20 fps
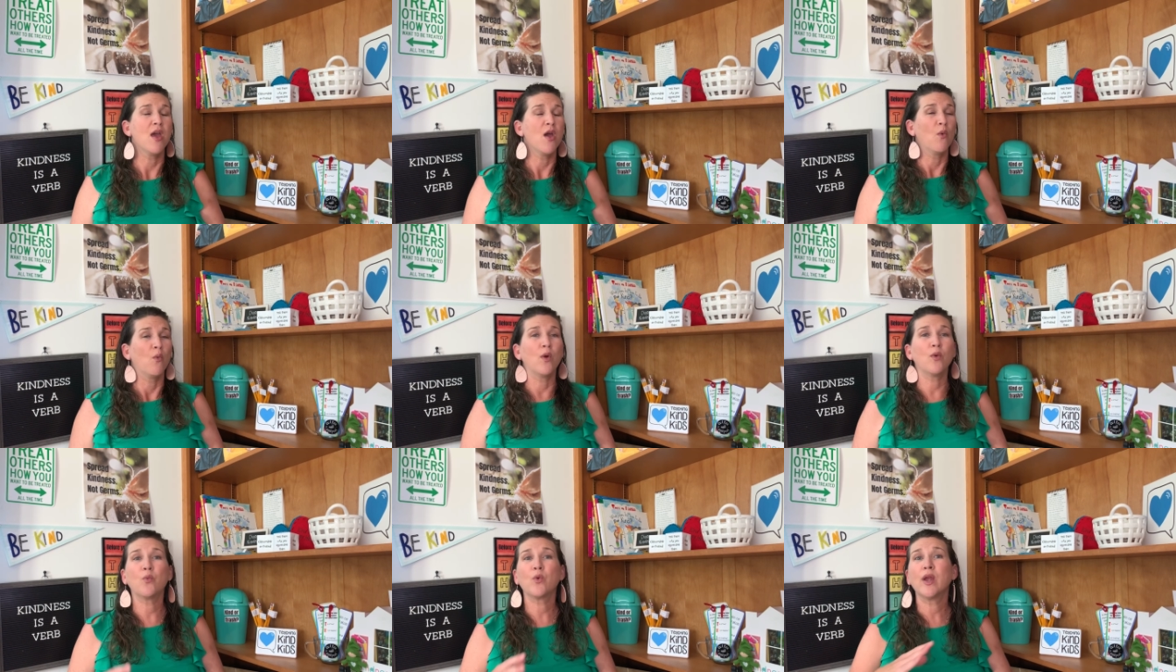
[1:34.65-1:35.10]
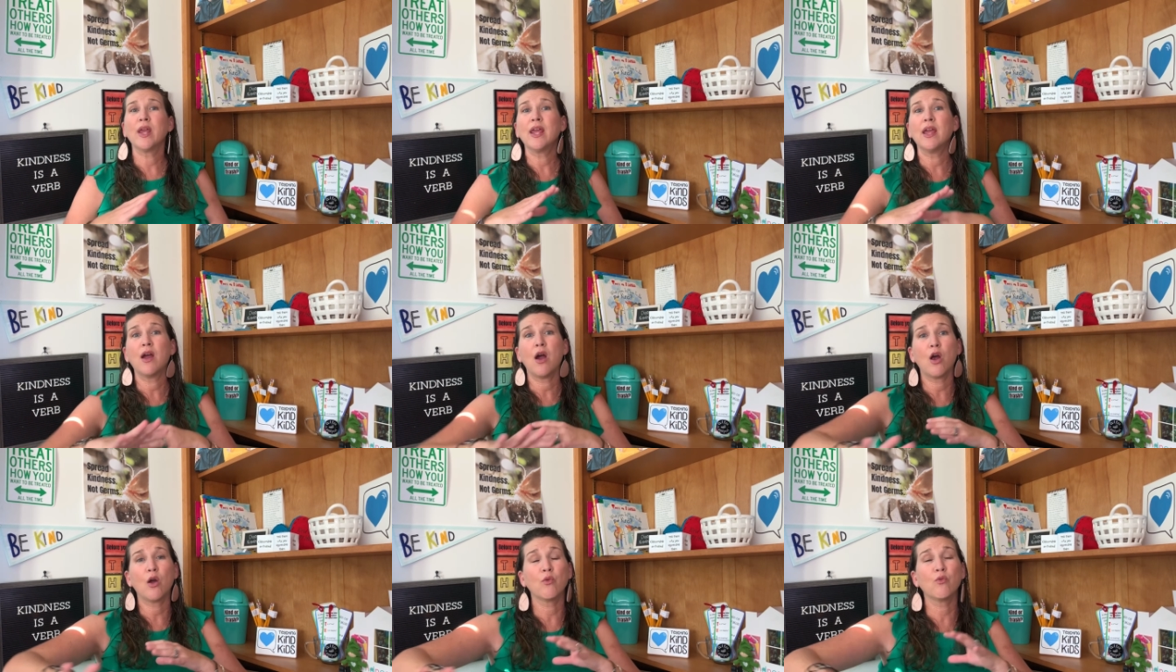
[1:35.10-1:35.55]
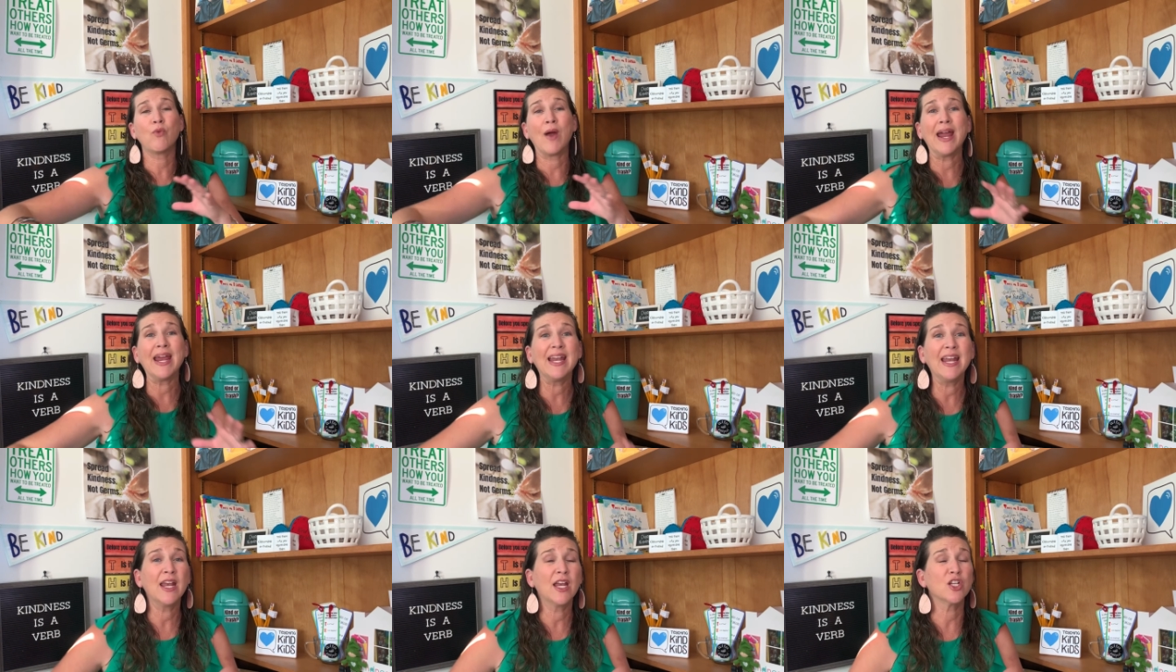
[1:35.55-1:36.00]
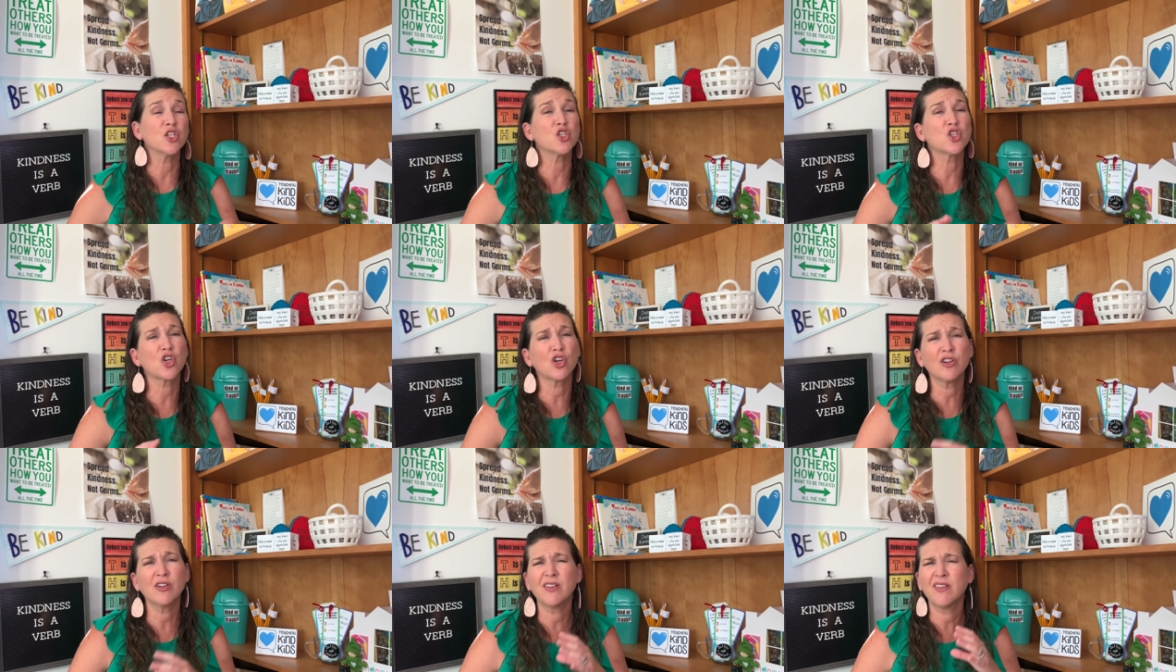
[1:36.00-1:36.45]
When we are writing and
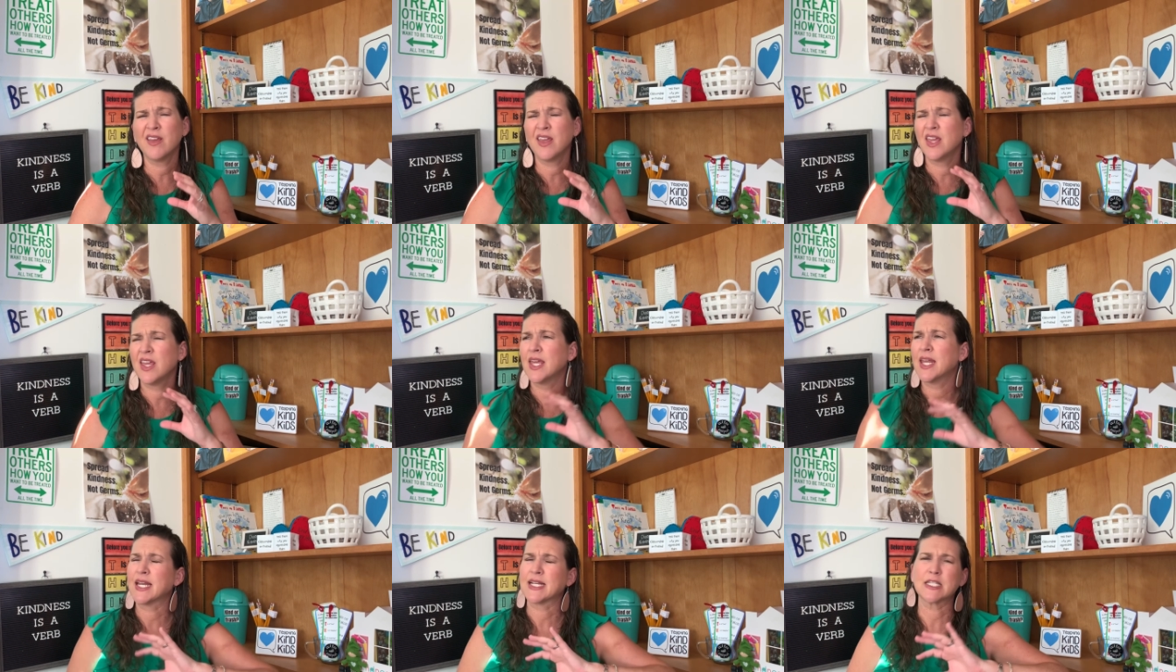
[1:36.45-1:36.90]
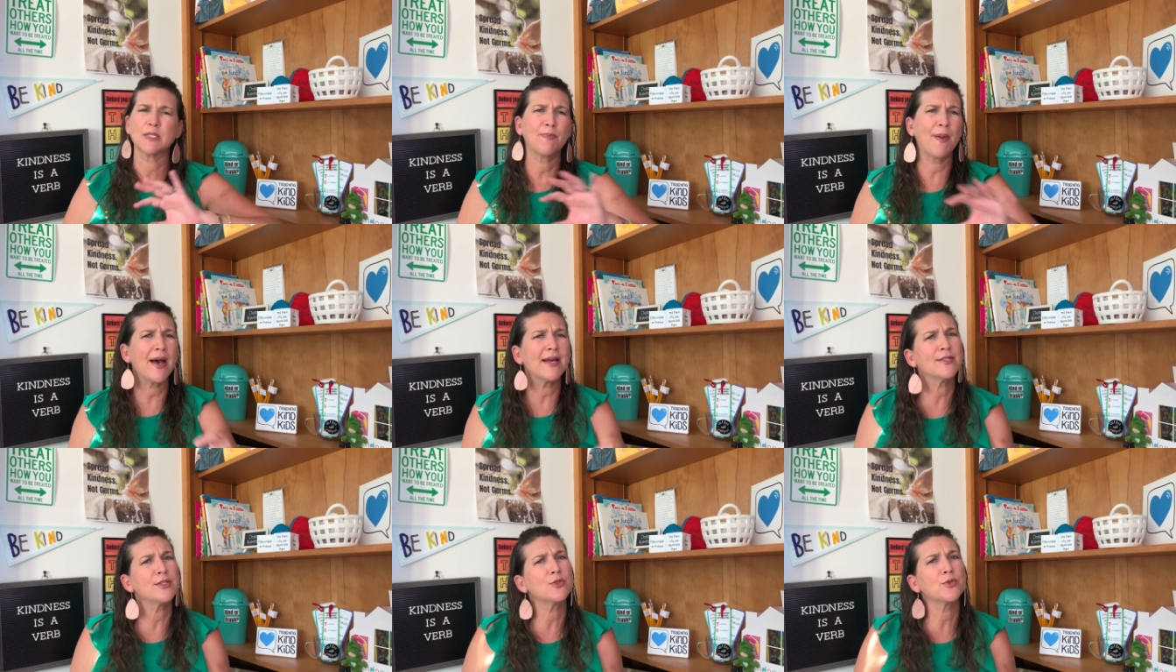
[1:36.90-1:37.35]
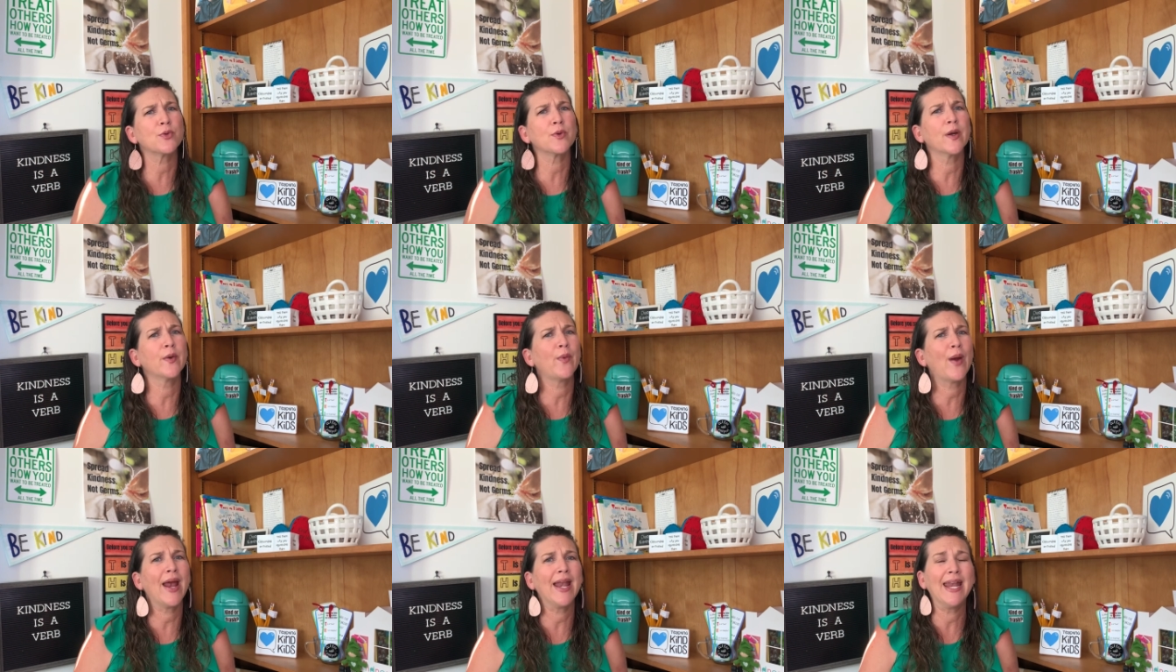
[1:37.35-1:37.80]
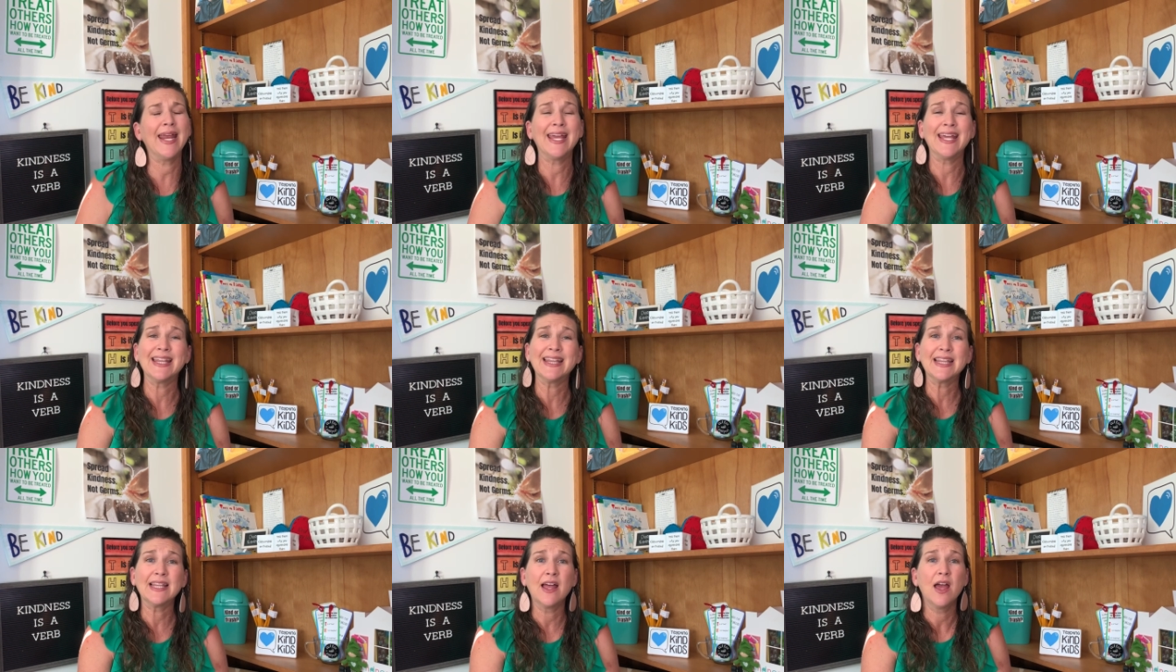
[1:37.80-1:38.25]
journaling and expository writing
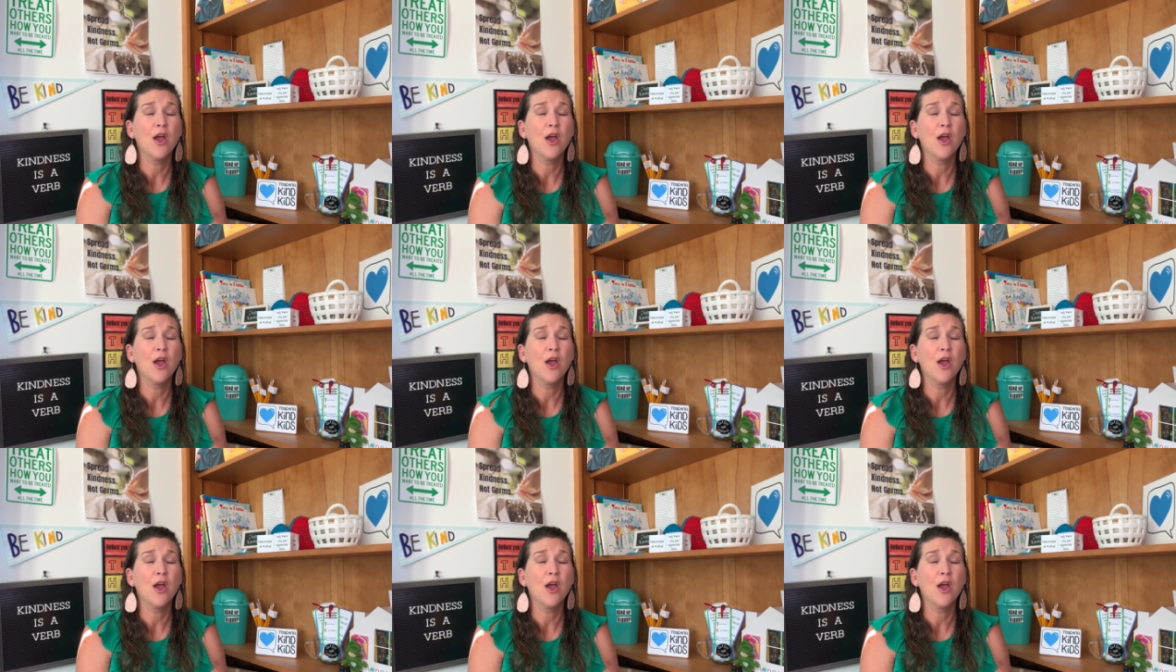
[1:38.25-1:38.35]
and